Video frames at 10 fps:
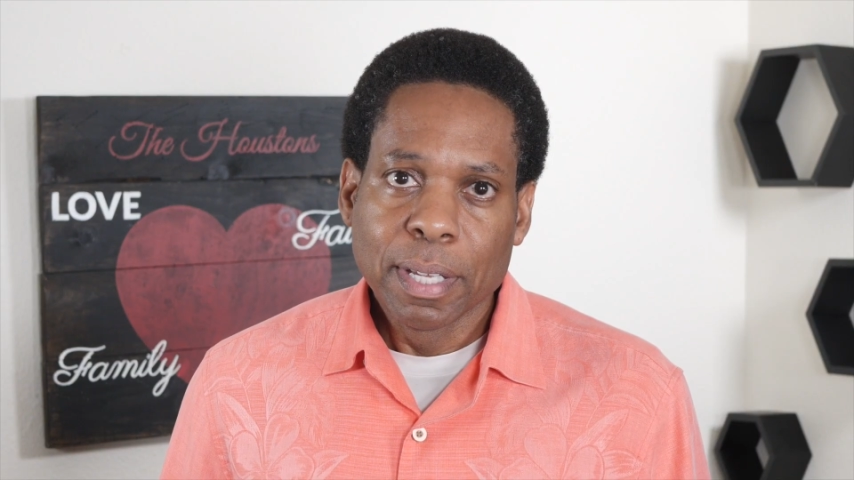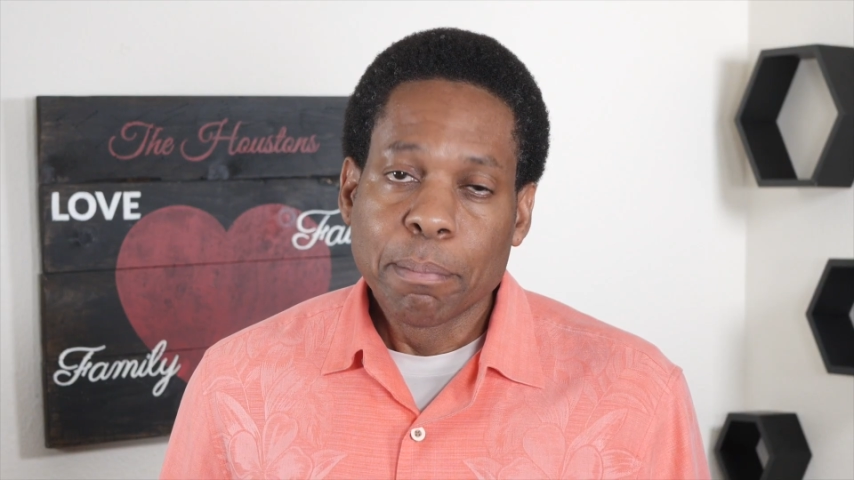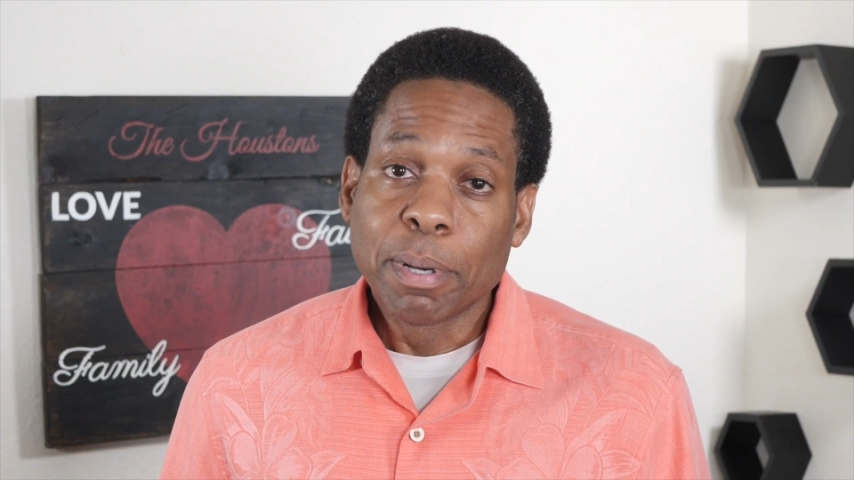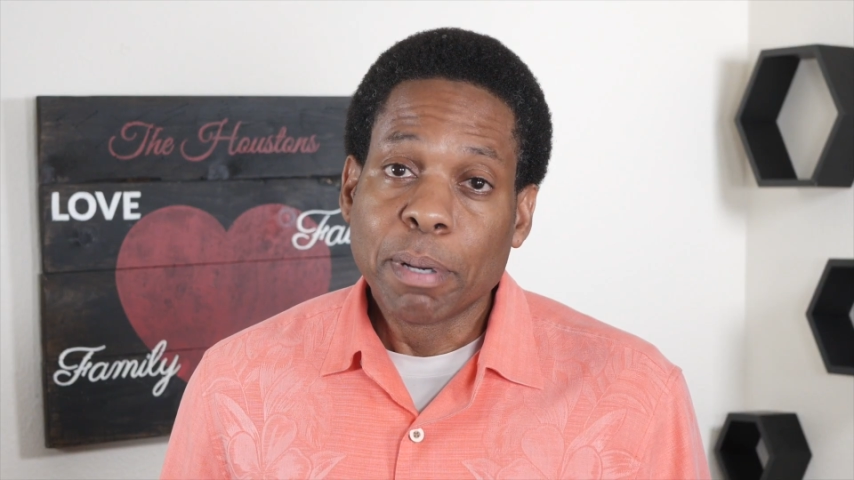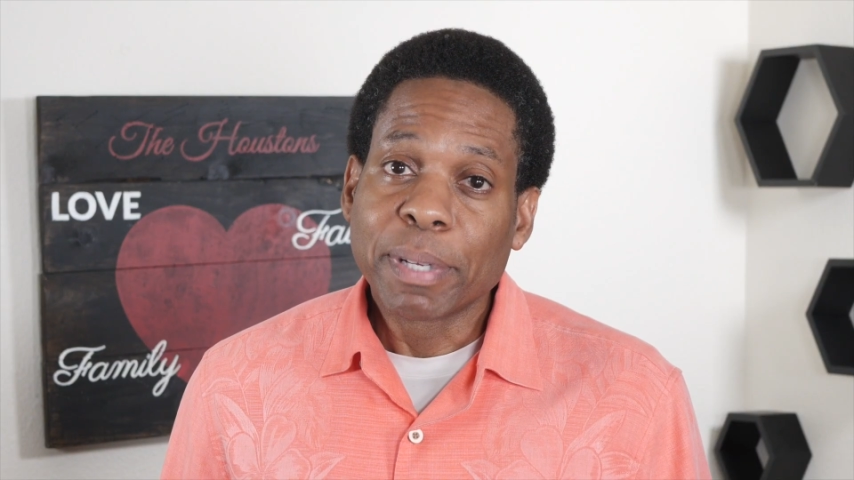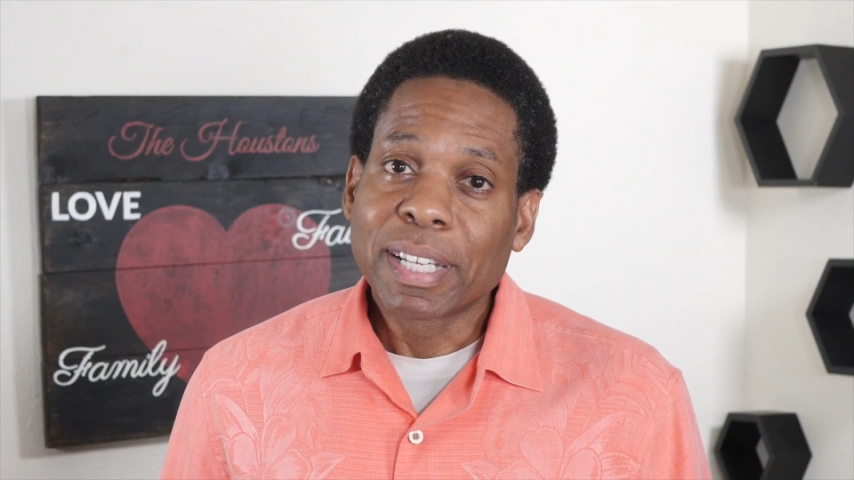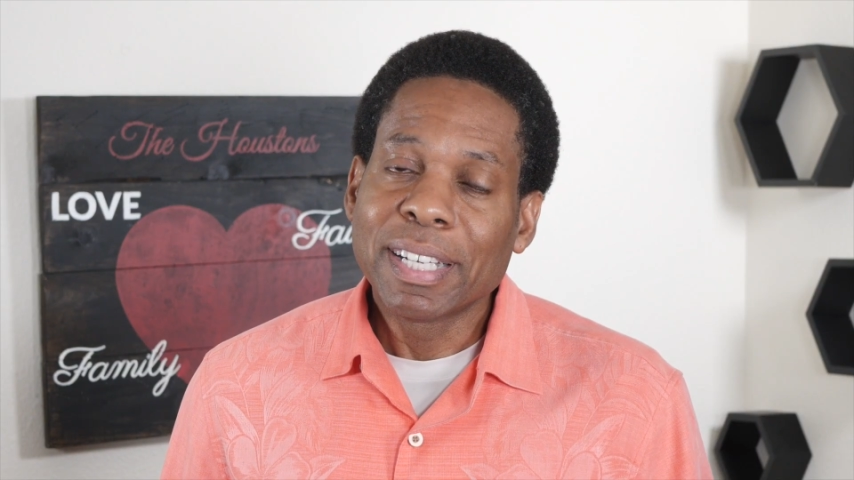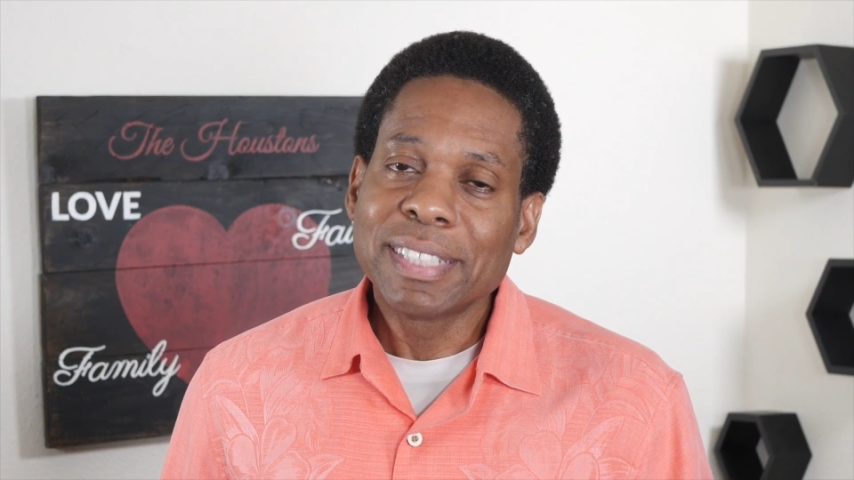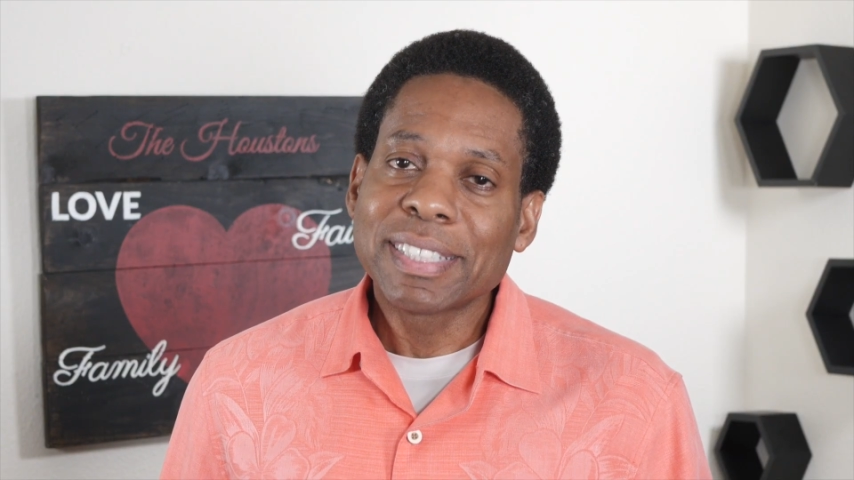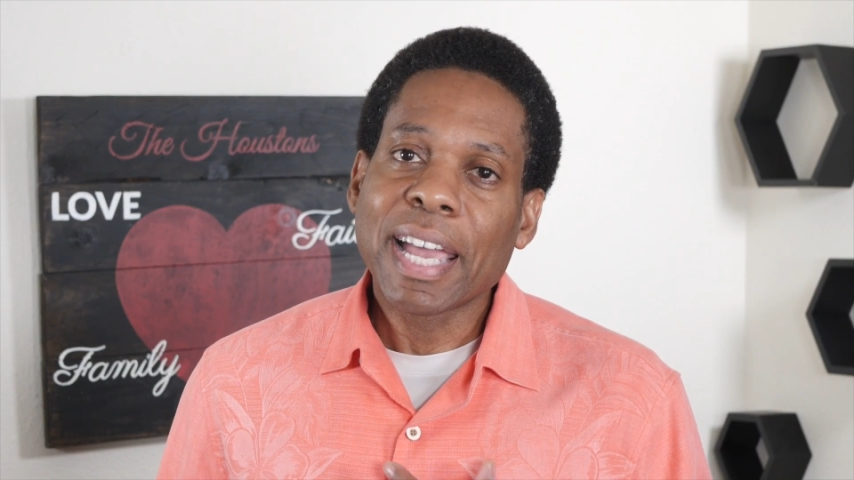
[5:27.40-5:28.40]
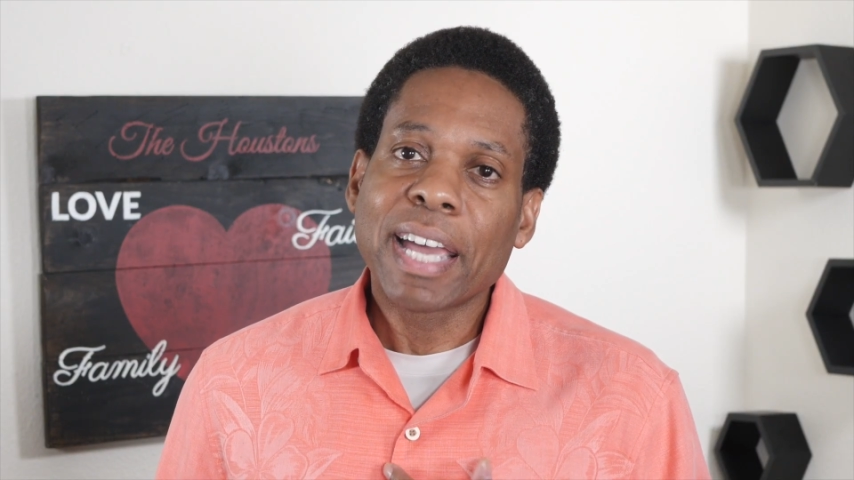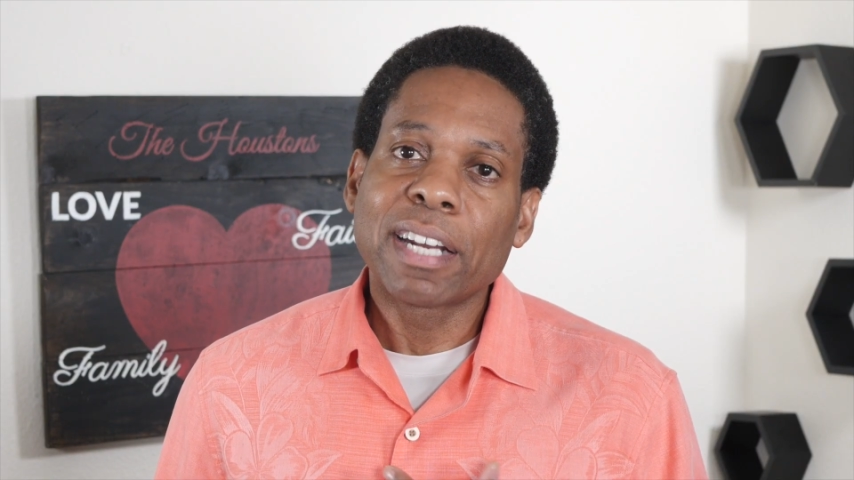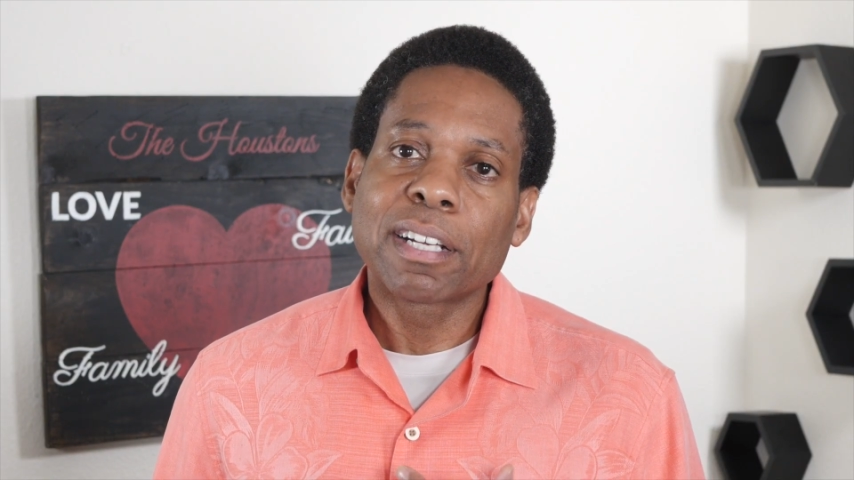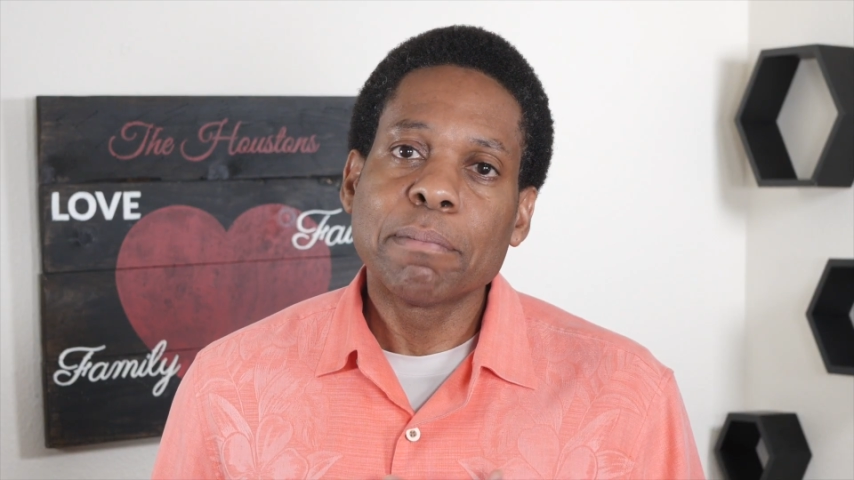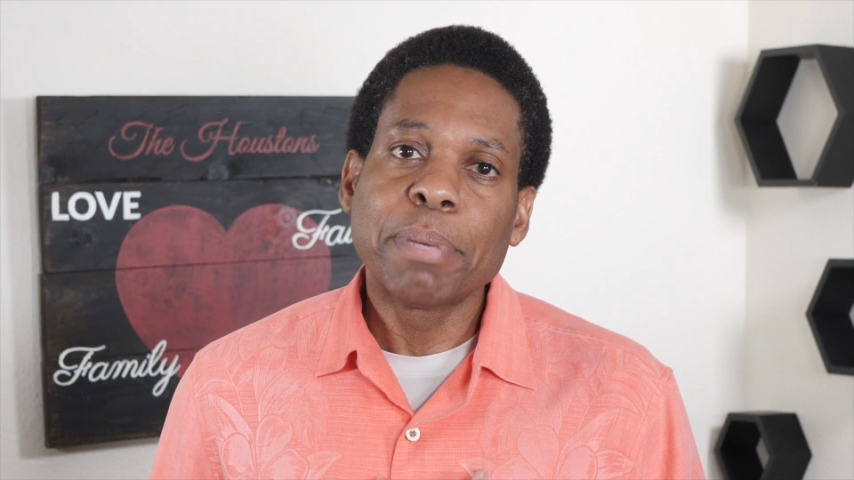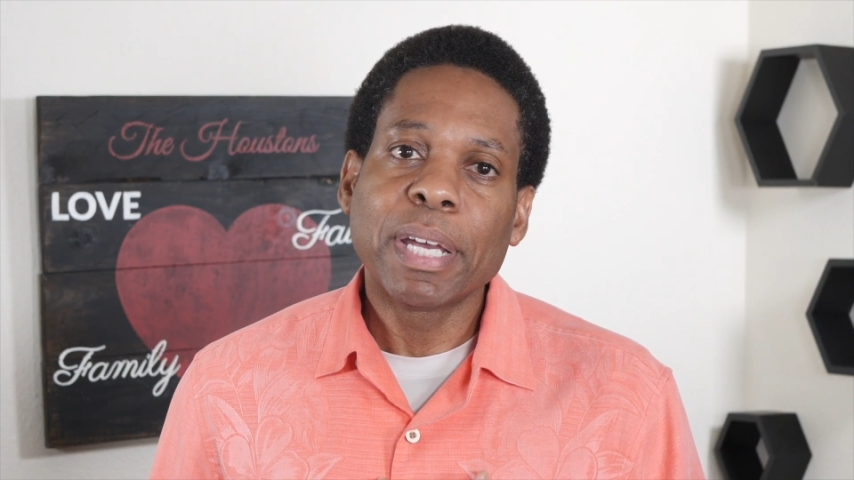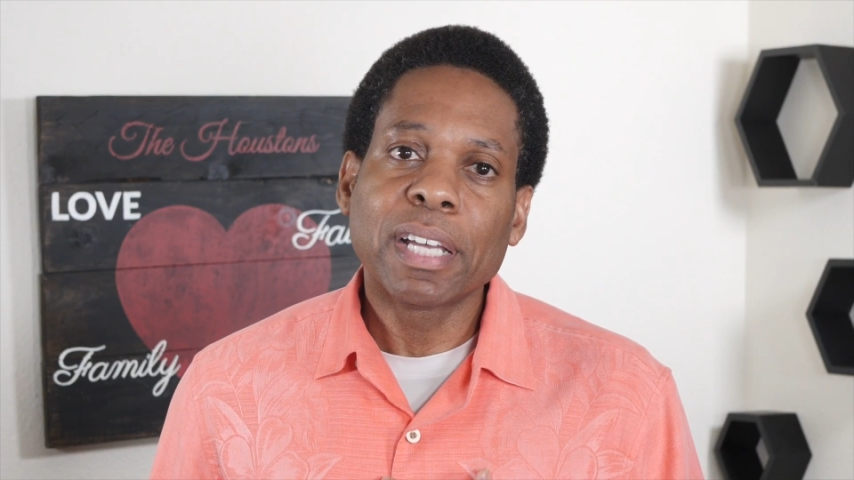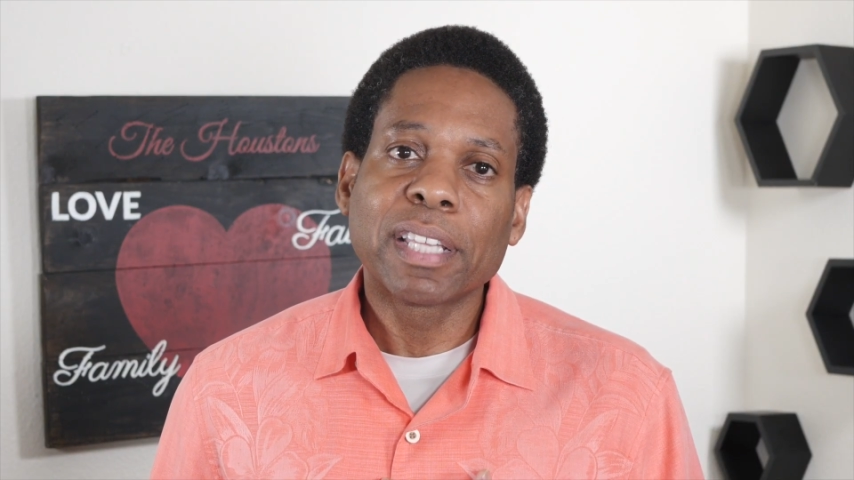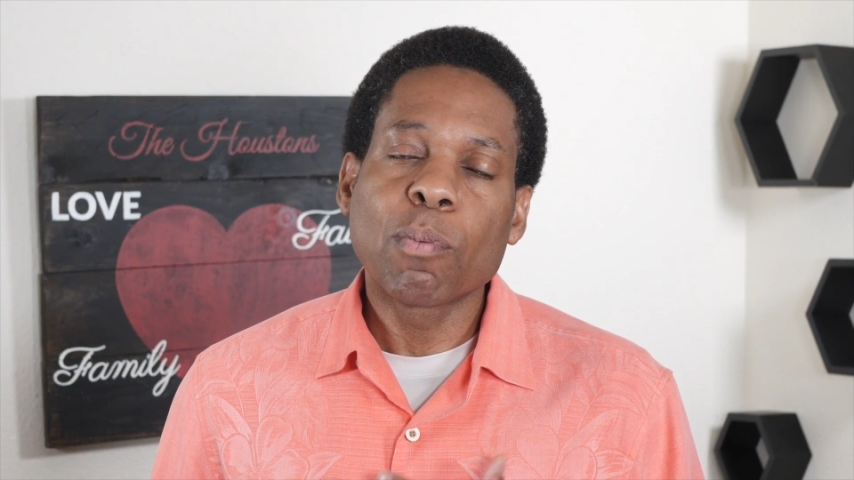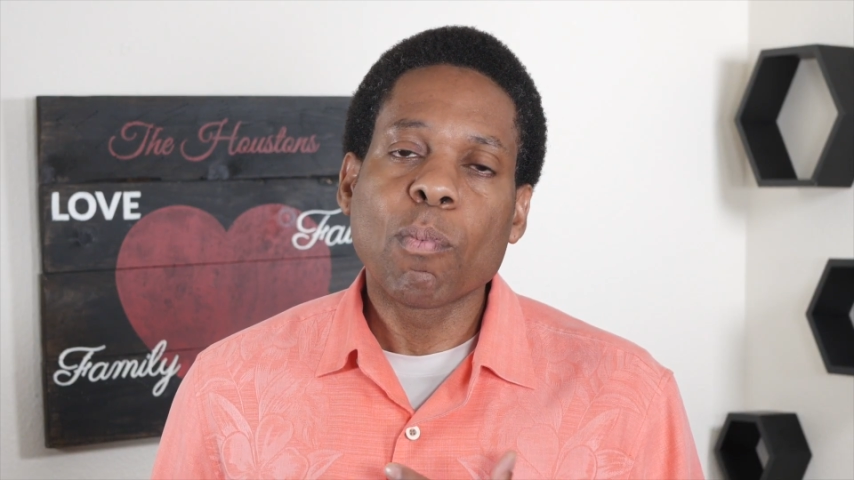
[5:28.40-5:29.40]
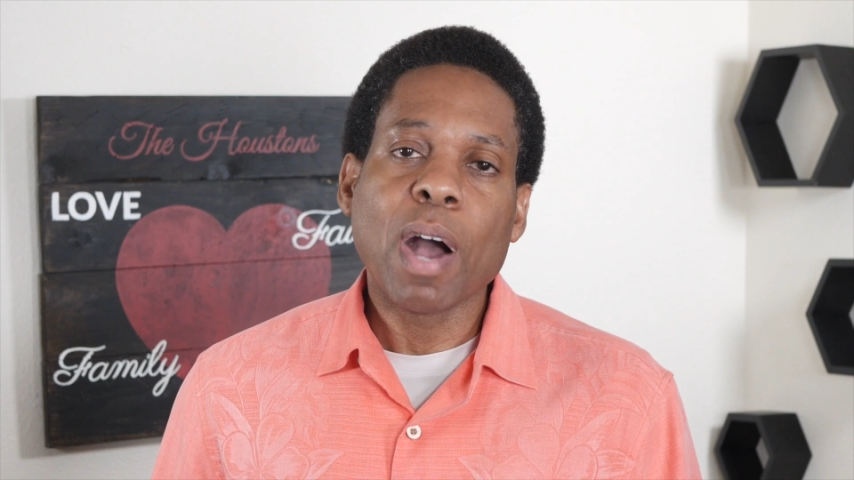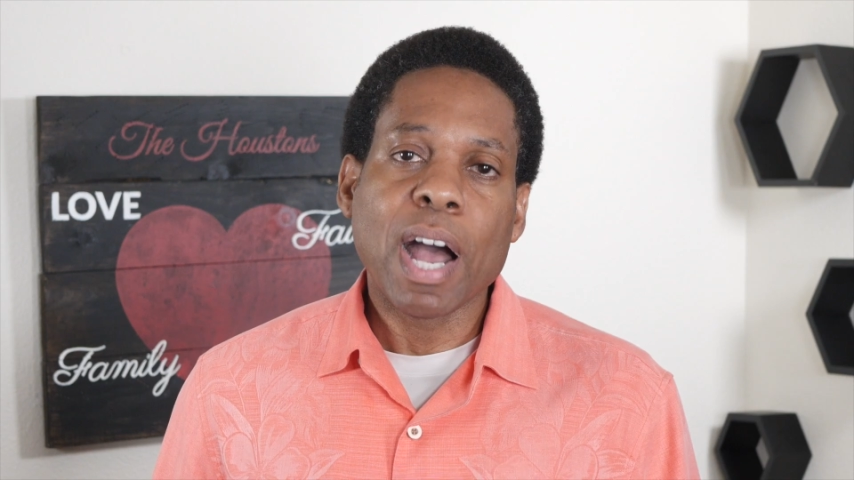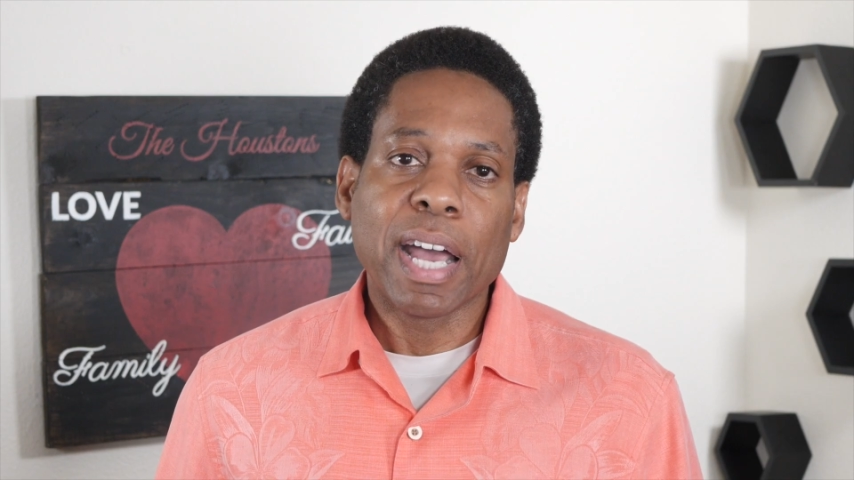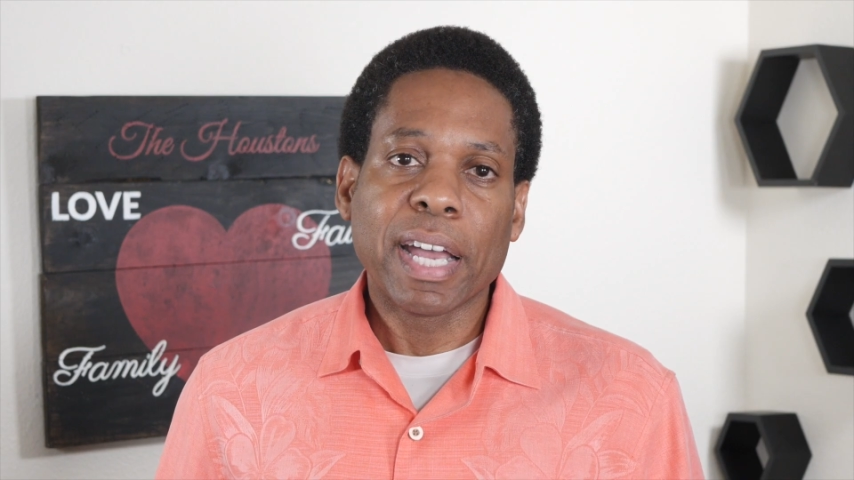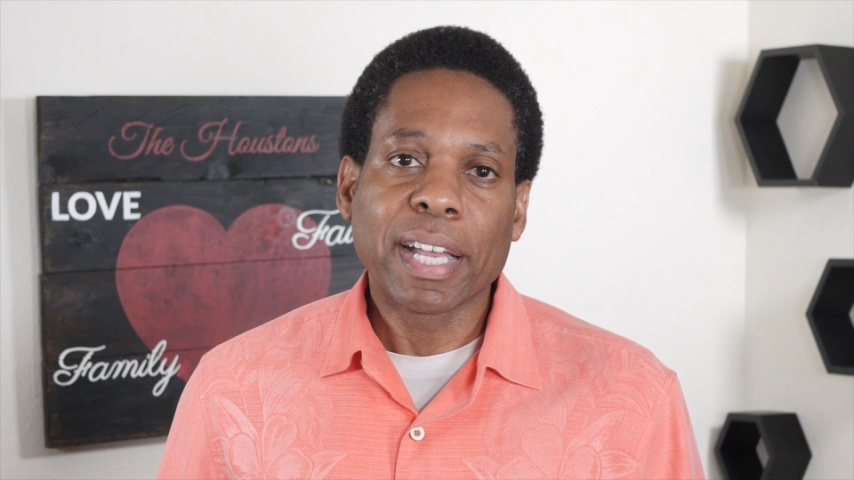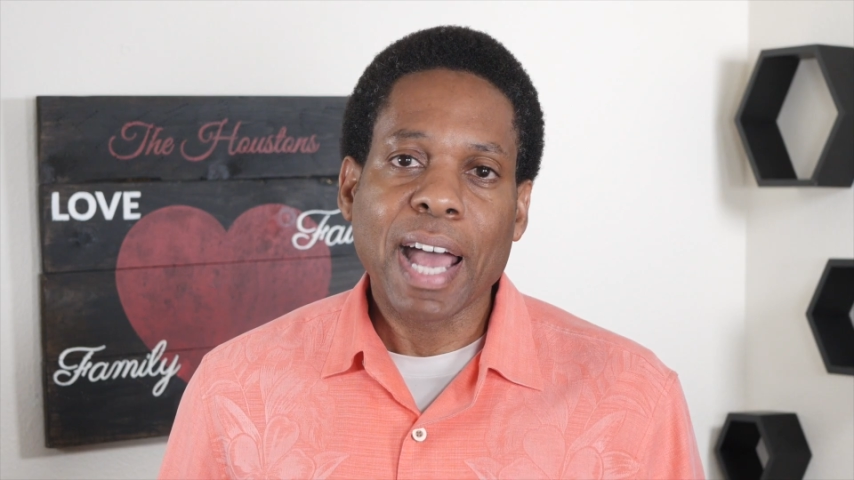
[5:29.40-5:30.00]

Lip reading: But because I had a compelling why,